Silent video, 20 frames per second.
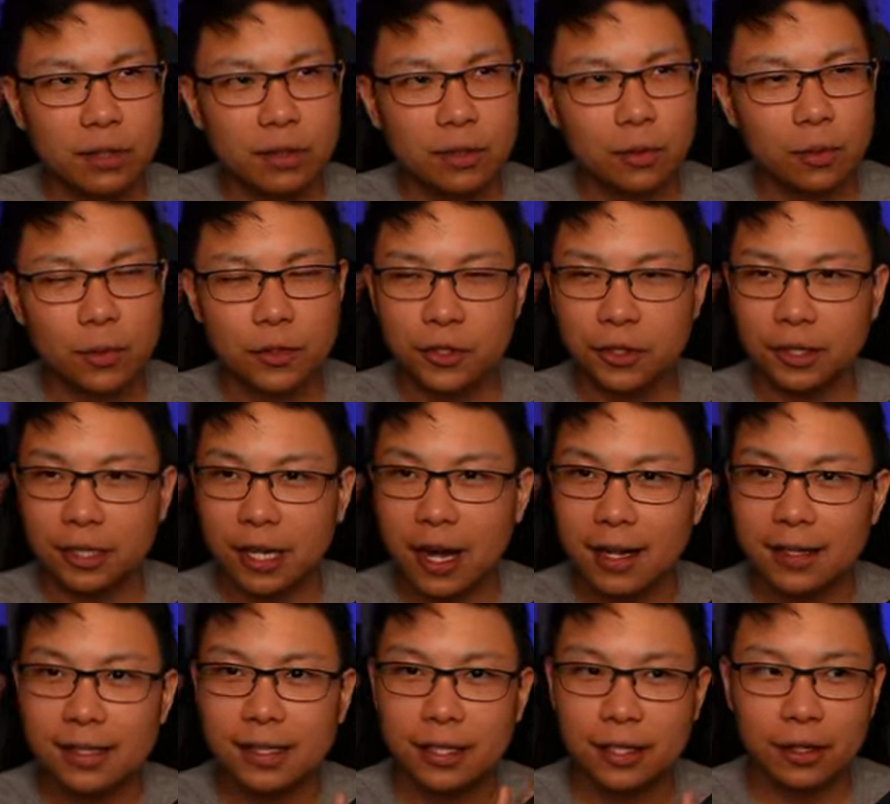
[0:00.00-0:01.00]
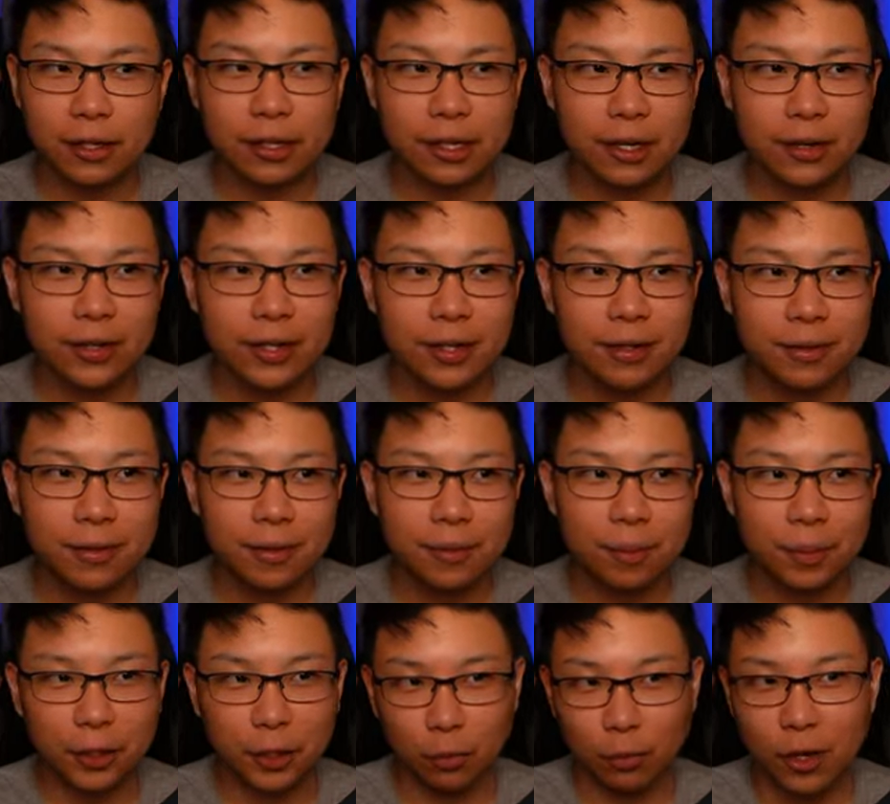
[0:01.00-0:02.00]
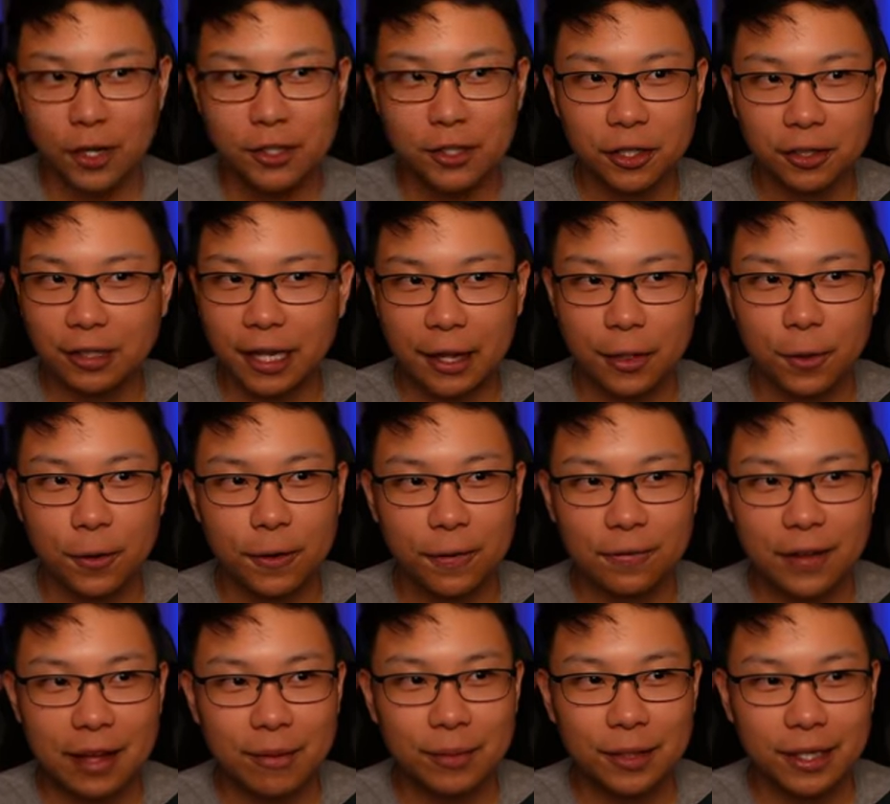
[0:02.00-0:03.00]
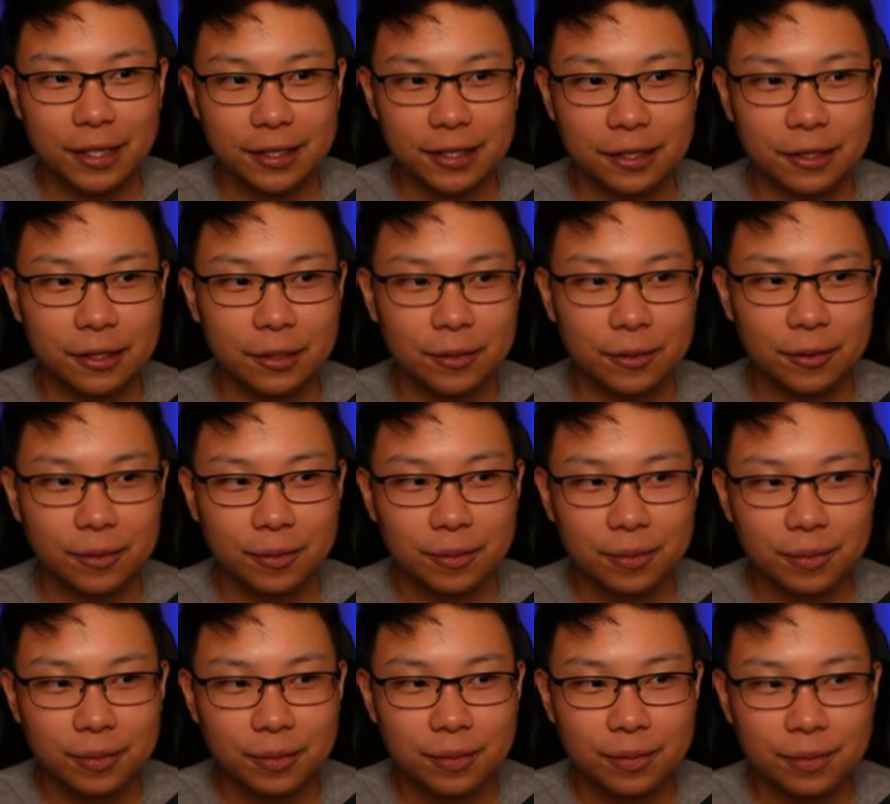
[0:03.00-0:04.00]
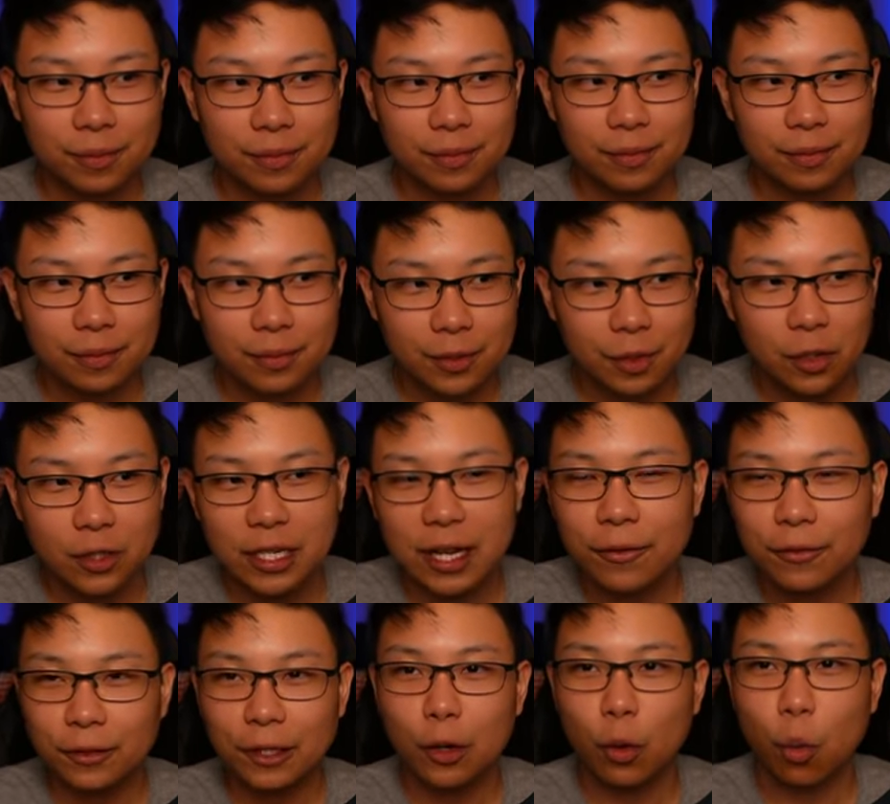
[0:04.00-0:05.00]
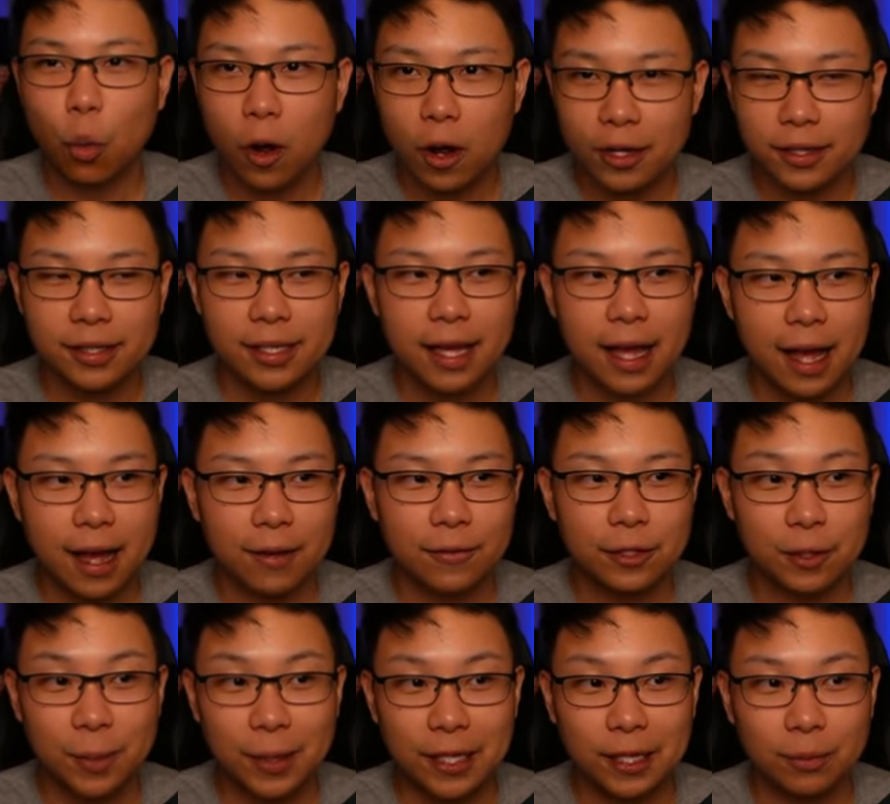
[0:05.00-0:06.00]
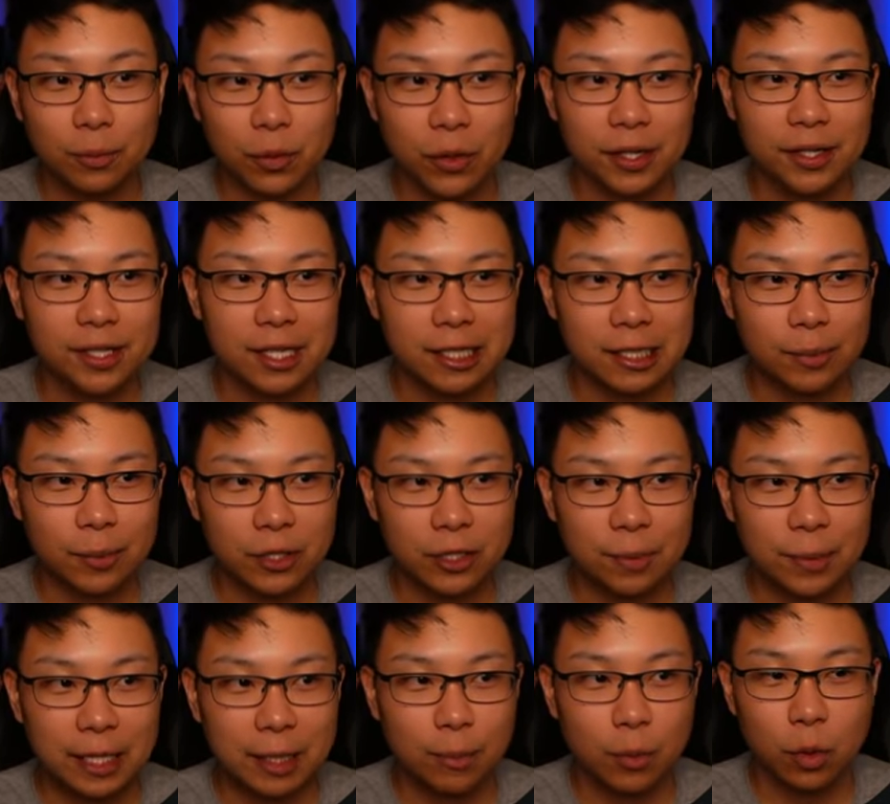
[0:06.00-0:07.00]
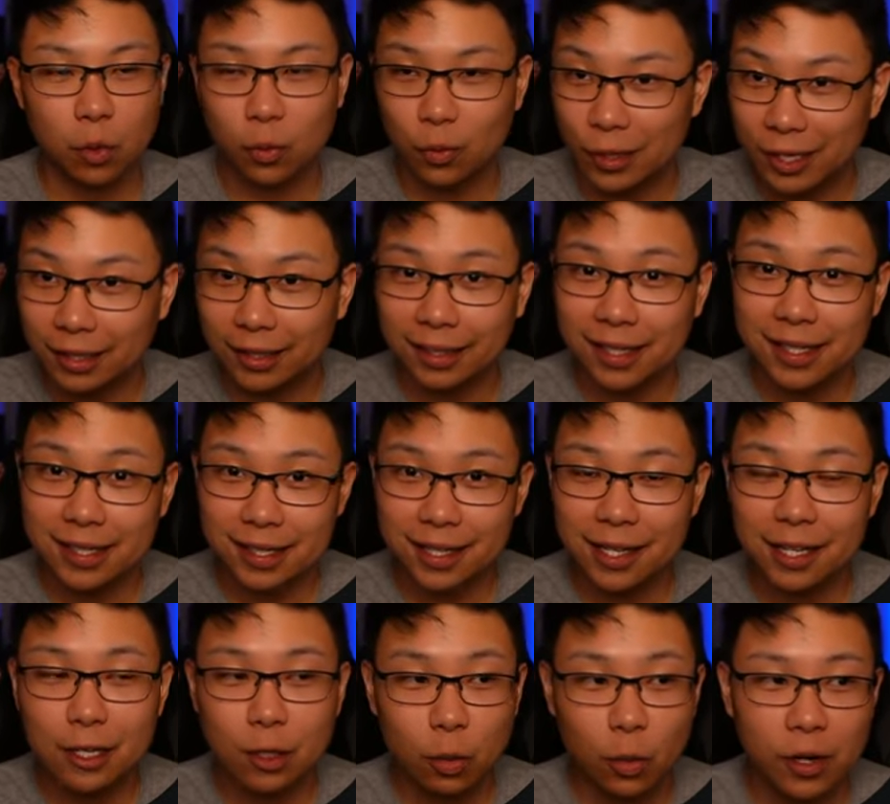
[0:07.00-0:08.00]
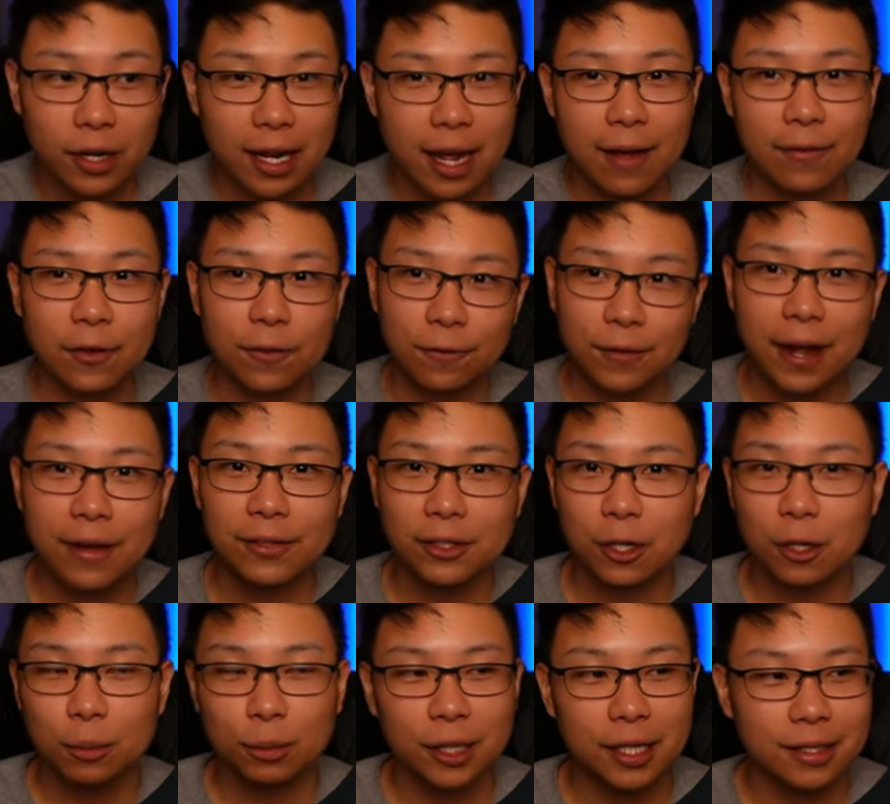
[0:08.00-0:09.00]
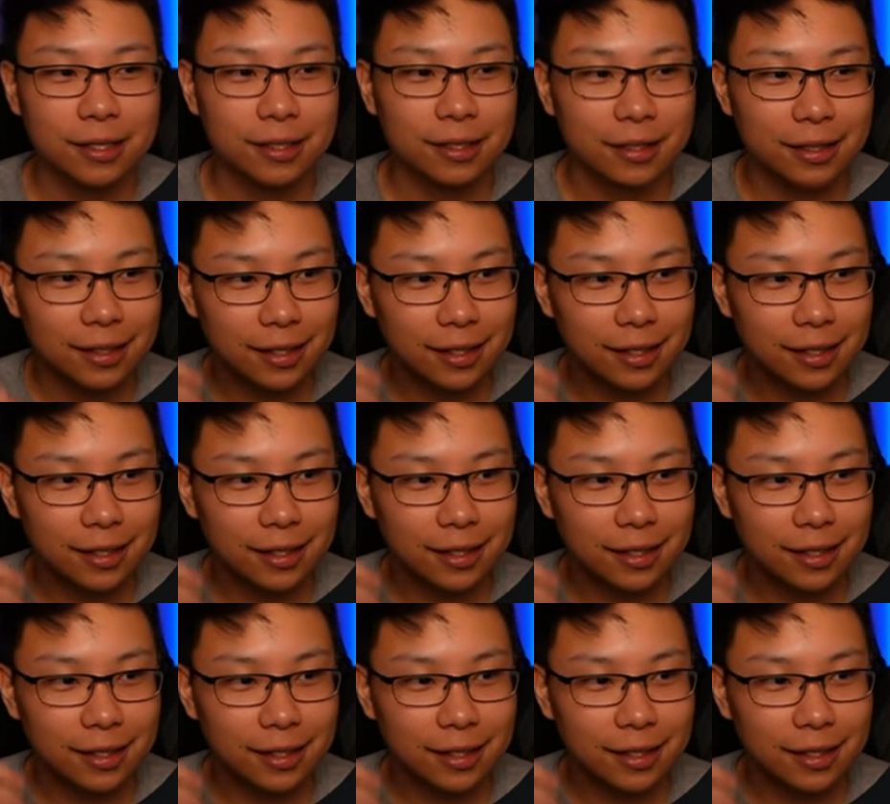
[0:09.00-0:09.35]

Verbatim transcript: what's her name, Godseeker and Eerie. But the run took like thirty-five minutes to do. So you definitely want to have, to make it more accessible, to make it more realistic, you want to have your five-star blessing.